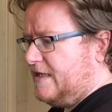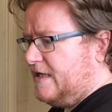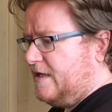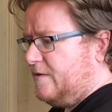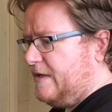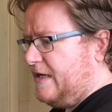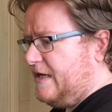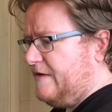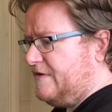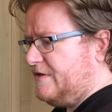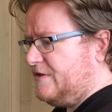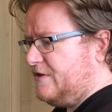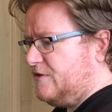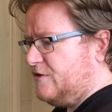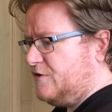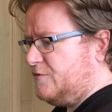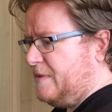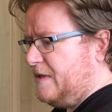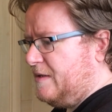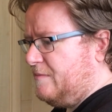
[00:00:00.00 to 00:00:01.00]
Anyway, this has
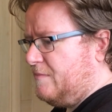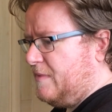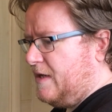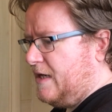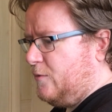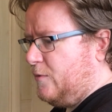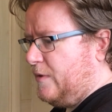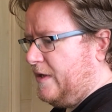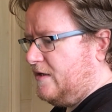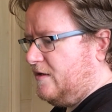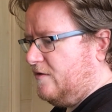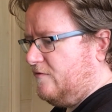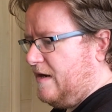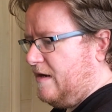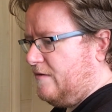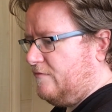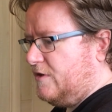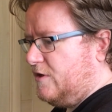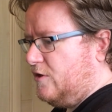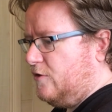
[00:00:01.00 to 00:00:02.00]
just been my weekly
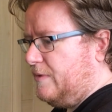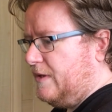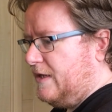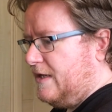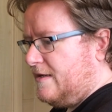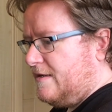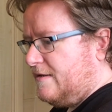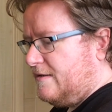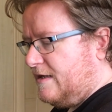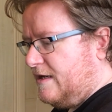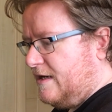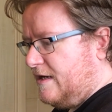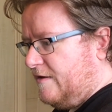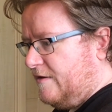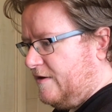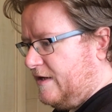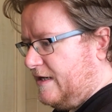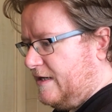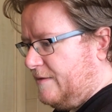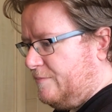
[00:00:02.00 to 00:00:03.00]
roundup.
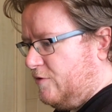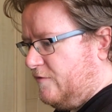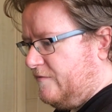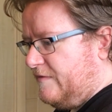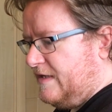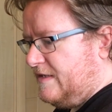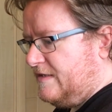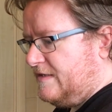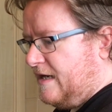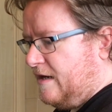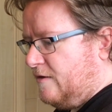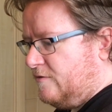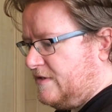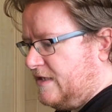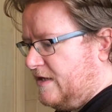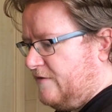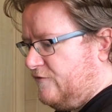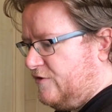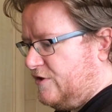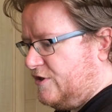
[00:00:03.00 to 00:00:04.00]
I put these out
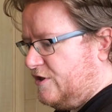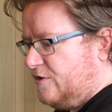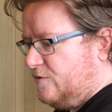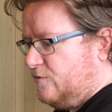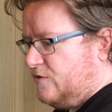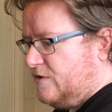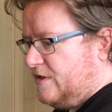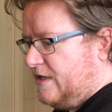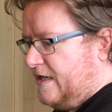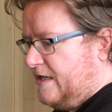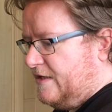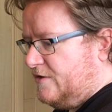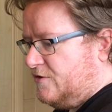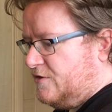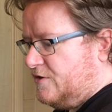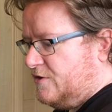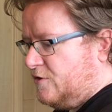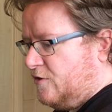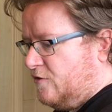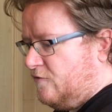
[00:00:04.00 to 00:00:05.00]
every Tuesday
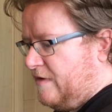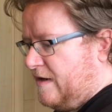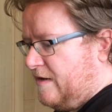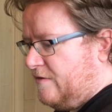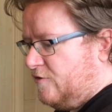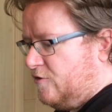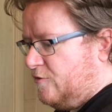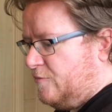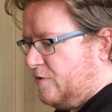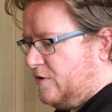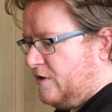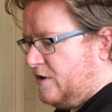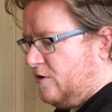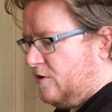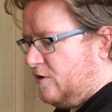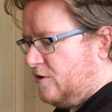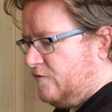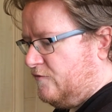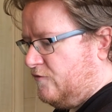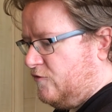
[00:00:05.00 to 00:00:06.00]
just to sort of round up a
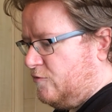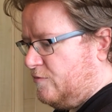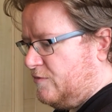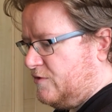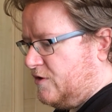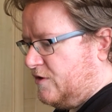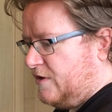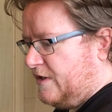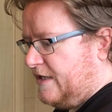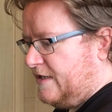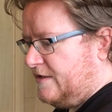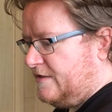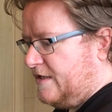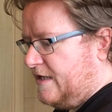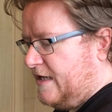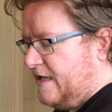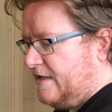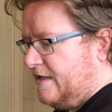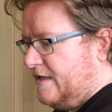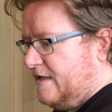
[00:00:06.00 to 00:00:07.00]
lot of the rumours on the
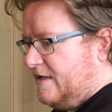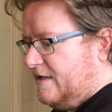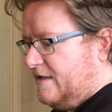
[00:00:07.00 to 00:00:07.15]
internet.